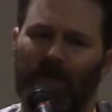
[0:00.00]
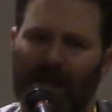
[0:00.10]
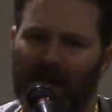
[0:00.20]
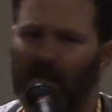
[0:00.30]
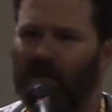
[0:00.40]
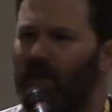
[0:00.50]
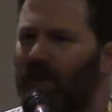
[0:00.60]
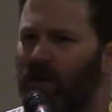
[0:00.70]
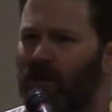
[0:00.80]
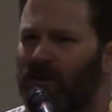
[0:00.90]
I mean, I know that
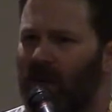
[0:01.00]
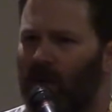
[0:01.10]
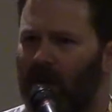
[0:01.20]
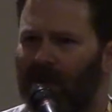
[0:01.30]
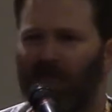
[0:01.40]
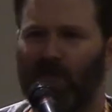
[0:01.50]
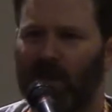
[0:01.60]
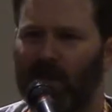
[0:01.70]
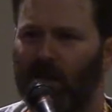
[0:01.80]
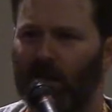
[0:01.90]
there are some like
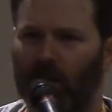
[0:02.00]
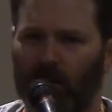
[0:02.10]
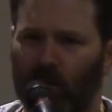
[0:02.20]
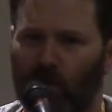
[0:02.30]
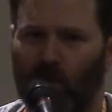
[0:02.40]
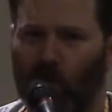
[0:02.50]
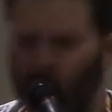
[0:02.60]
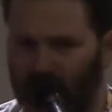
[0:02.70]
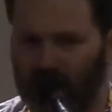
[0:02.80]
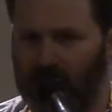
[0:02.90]
Free that are a little bit more
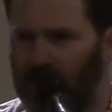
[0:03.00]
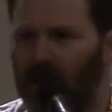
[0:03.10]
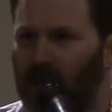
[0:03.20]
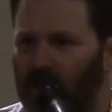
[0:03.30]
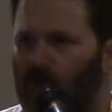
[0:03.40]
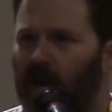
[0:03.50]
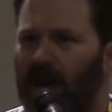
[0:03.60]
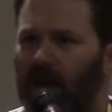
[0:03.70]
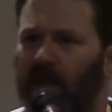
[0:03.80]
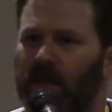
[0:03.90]
based
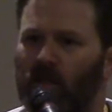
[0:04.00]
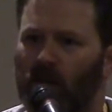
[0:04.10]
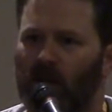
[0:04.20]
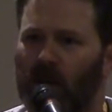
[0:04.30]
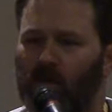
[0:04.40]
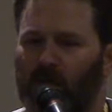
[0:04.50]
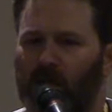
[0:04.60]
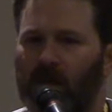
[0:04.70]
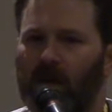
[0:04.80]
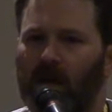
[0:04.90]
reality and whatnot.
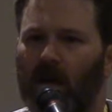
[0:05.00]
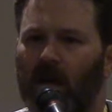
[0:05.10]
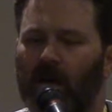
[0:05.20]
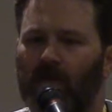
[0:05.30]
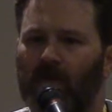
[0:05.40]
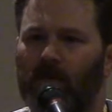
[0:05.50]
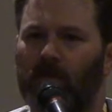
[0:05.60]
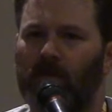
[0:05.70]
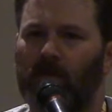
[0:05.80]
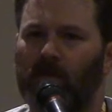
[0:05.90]
But um,
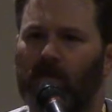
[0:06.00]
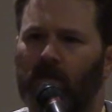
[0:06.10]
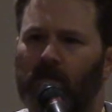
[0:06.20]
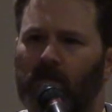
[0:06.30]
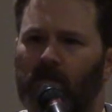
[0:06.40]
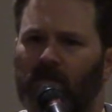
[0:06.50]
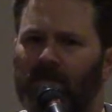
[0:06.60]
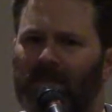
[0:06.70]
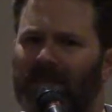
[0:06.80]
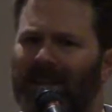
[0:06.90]

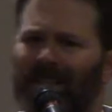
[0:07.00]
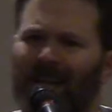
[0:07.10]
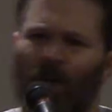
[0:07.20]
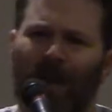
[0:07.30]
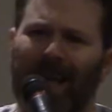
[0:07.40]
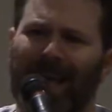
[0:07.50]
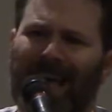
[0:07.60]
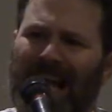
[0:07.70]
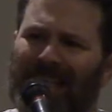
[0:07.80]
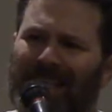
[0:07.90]
that's not what I get
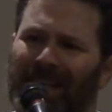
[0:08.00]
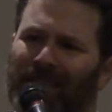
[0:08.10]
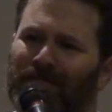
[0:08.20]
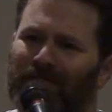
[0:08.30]
cast in.